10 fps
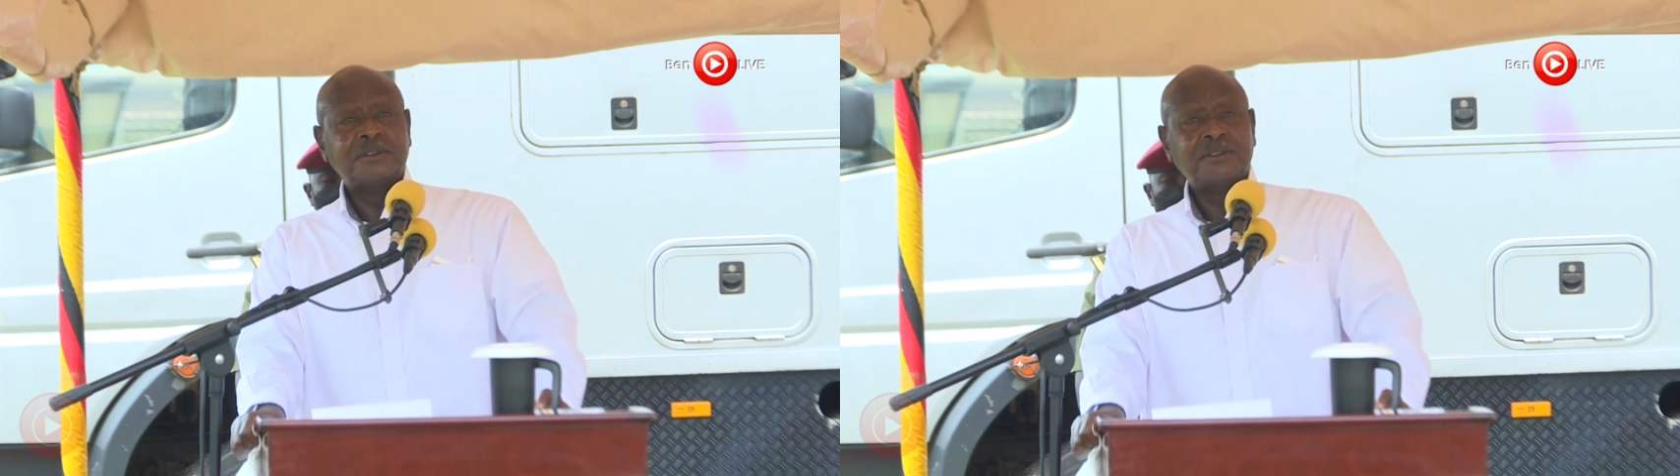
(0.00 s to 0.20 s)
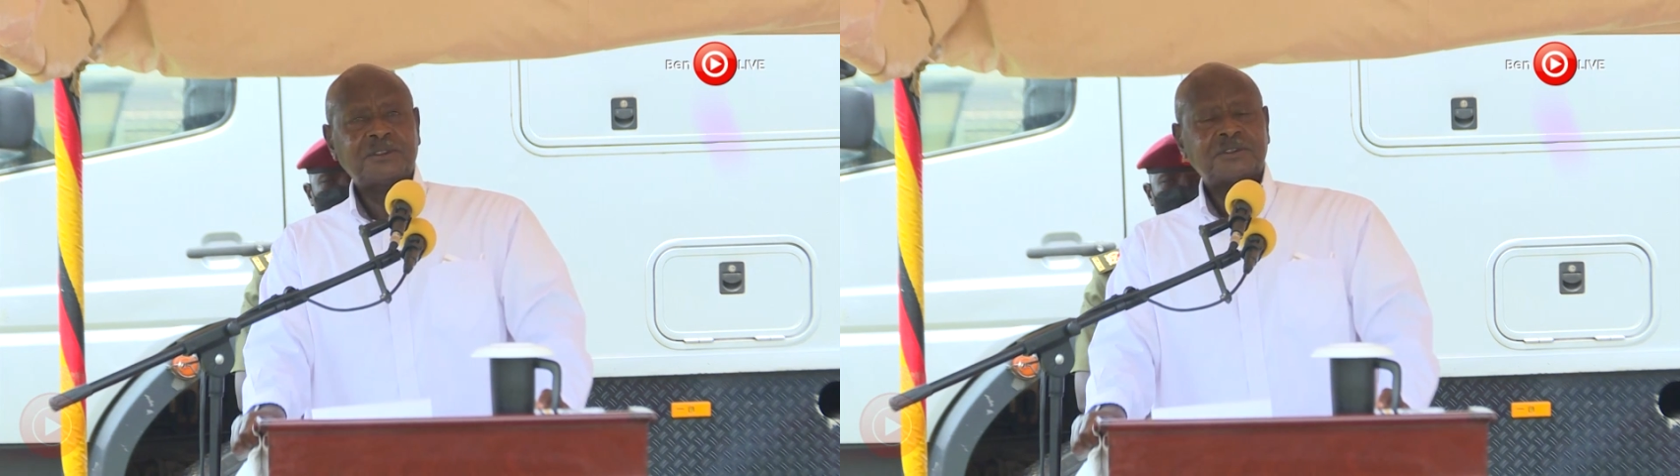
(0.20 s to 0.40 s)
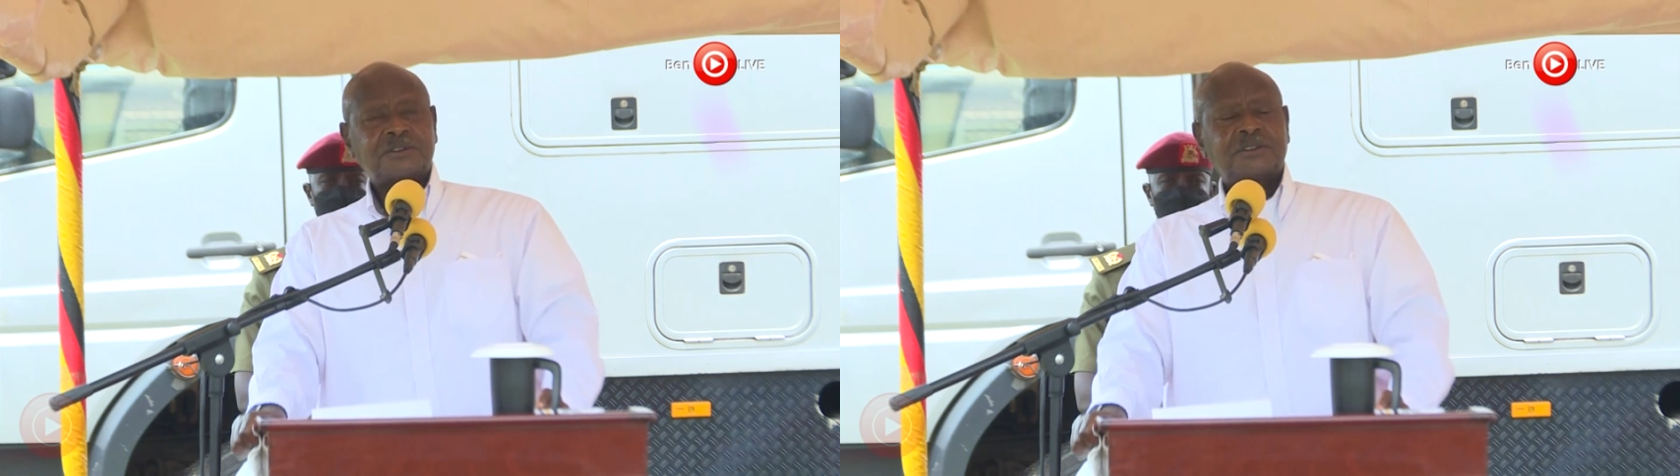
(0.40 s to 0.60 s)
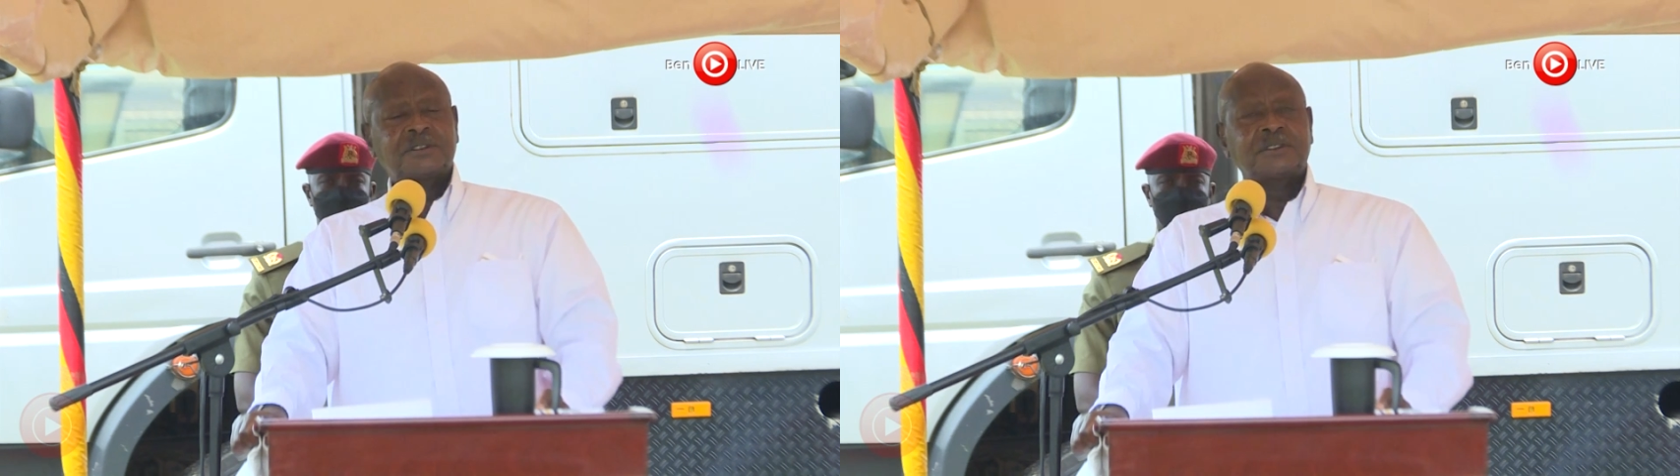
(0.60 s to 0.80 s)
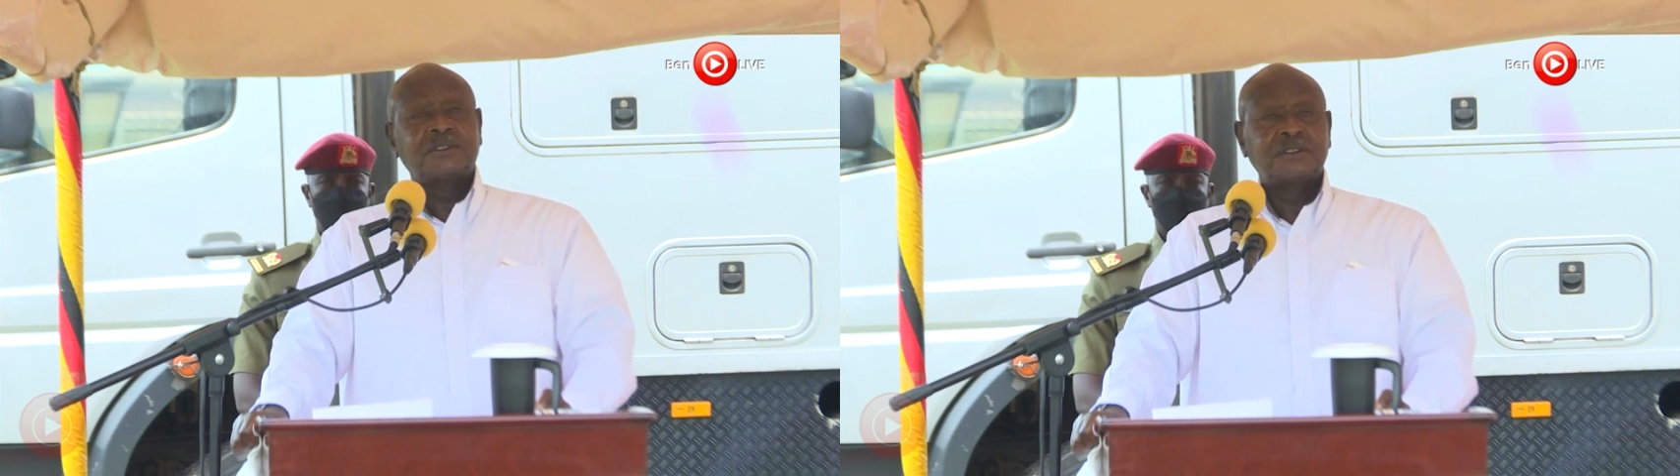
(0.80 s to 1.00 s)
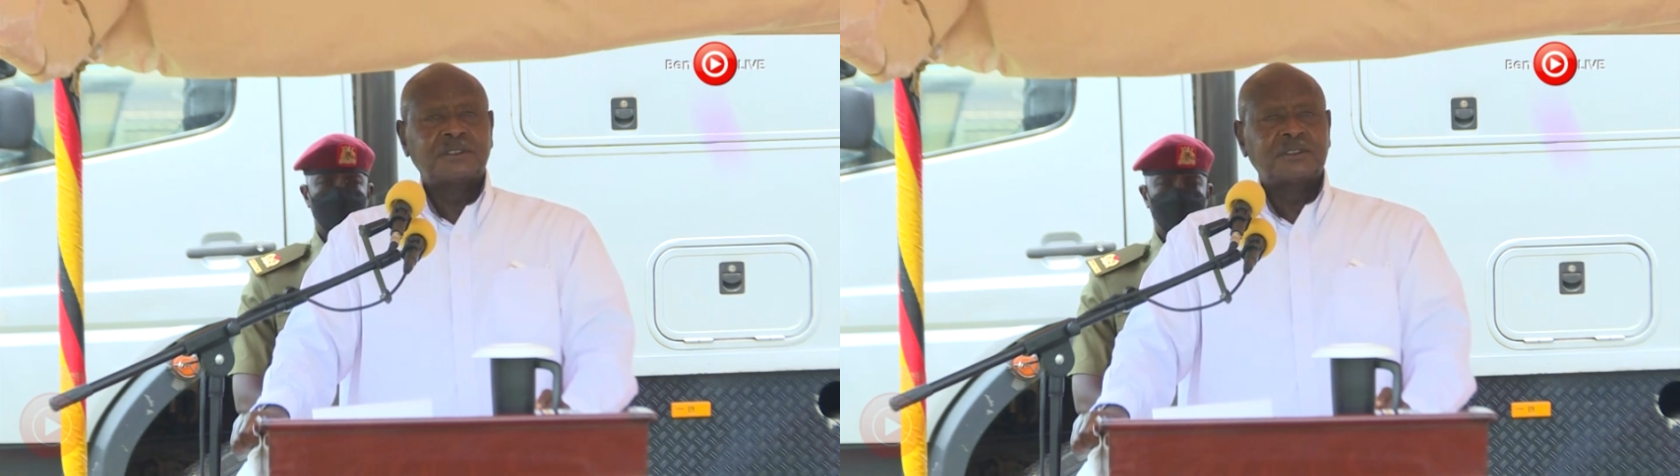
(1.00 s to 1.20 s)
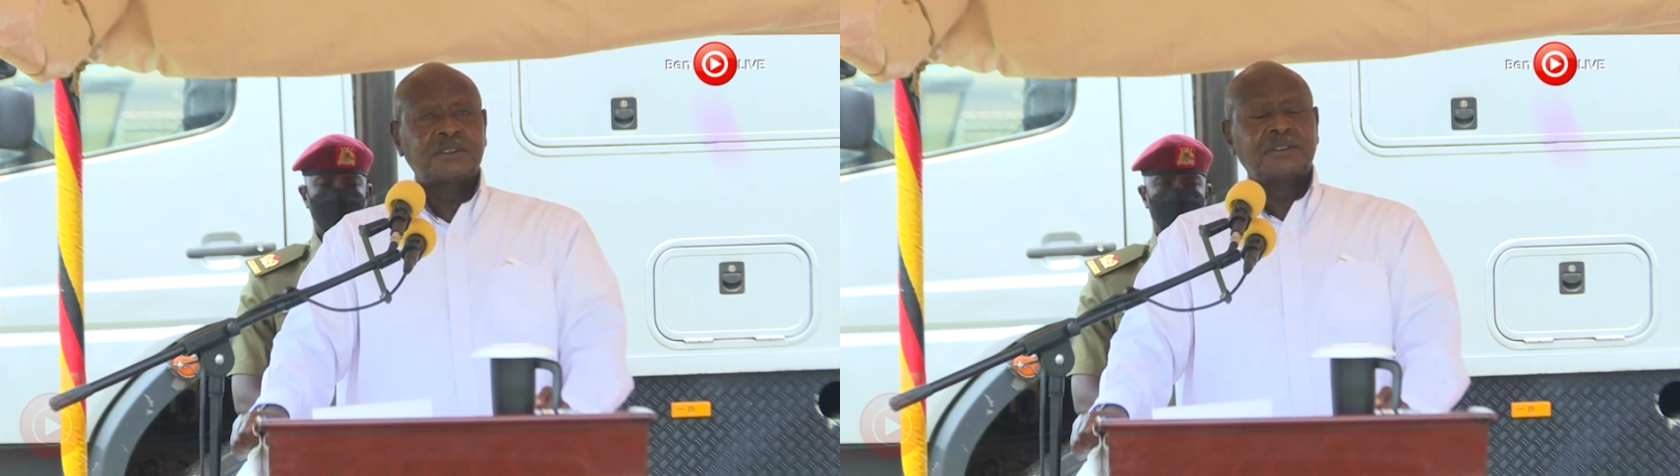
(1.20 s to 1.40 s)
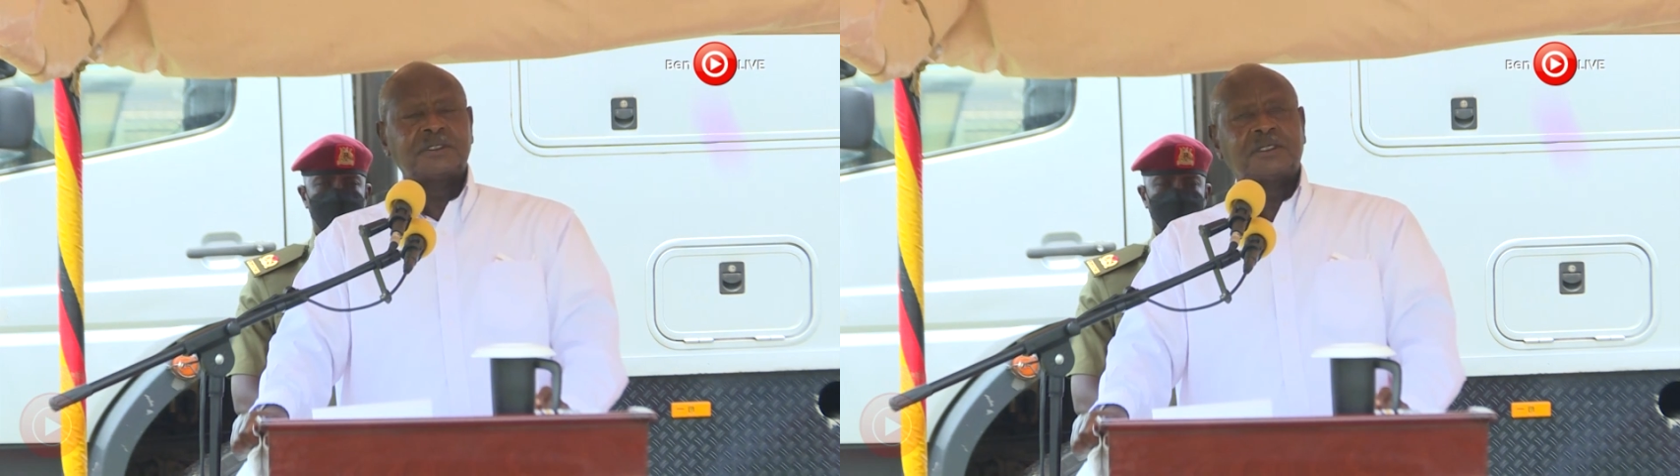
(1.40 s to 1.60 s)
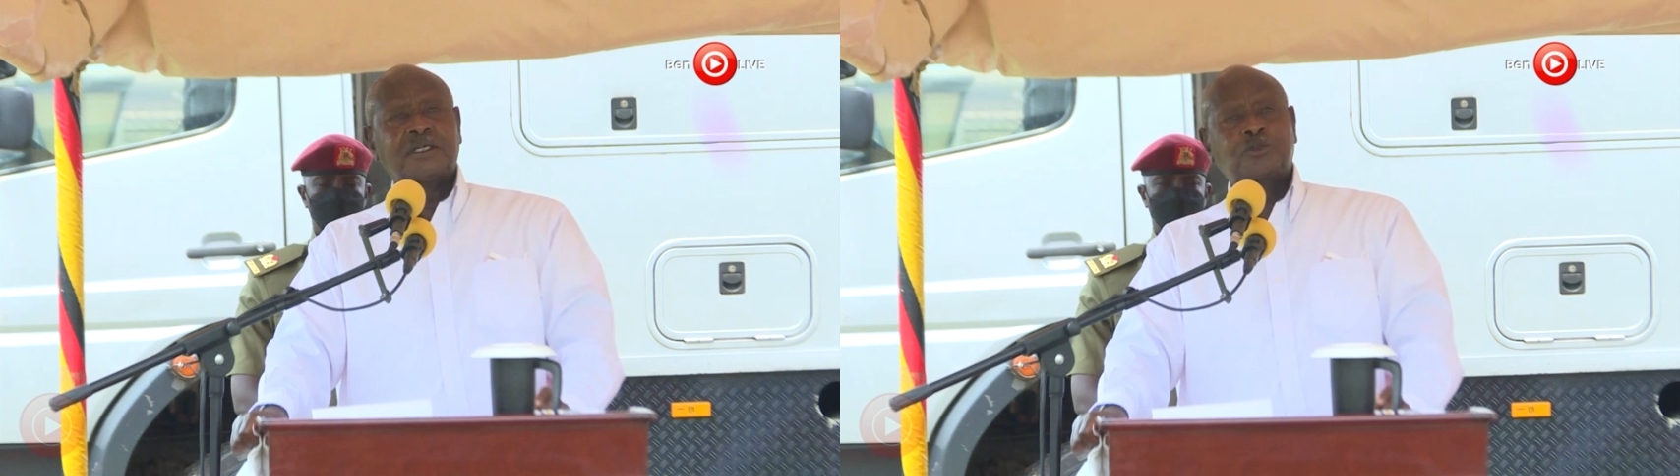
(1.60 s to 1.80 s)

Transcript: is a